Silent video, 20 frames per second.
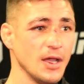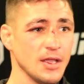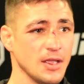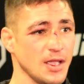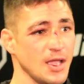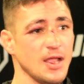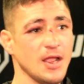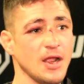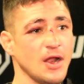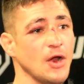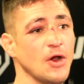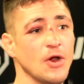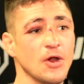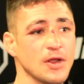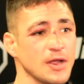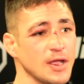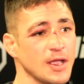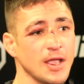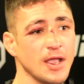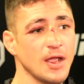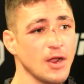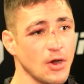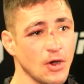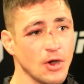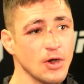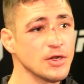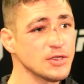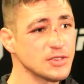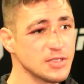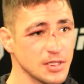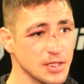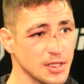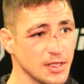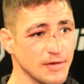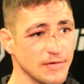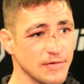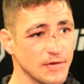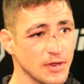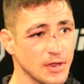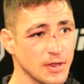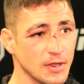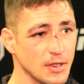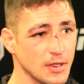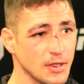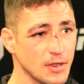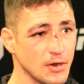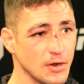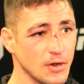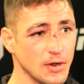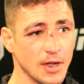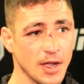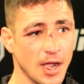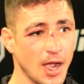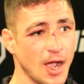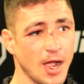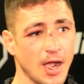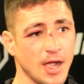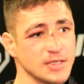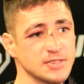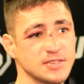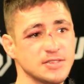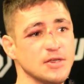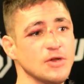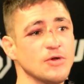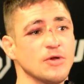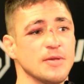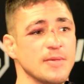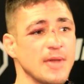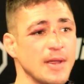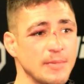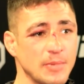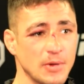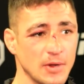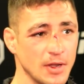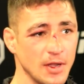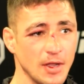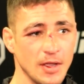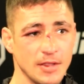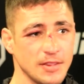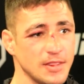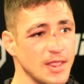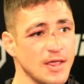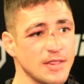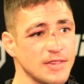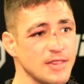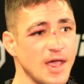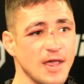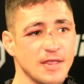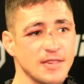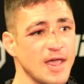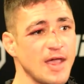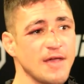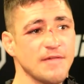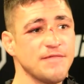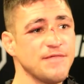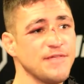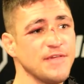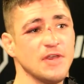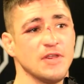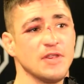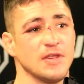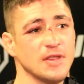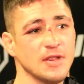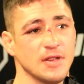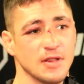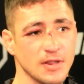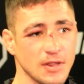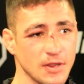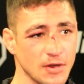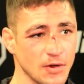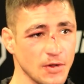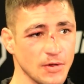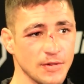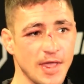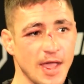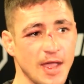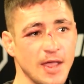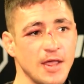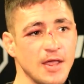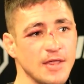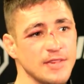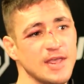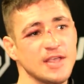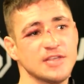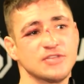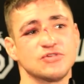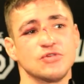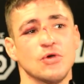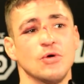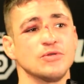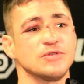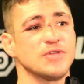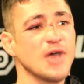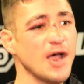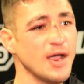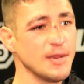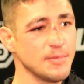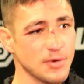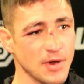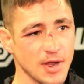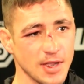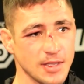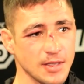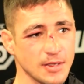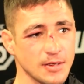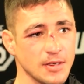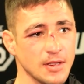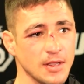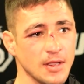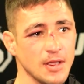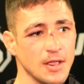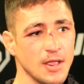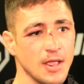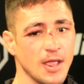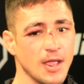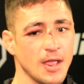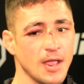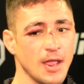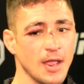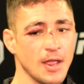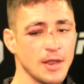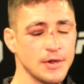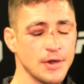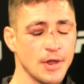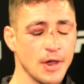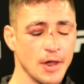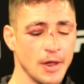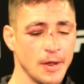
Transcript: it hurt to leave. I still remember that feeling. That soul tie breaking, and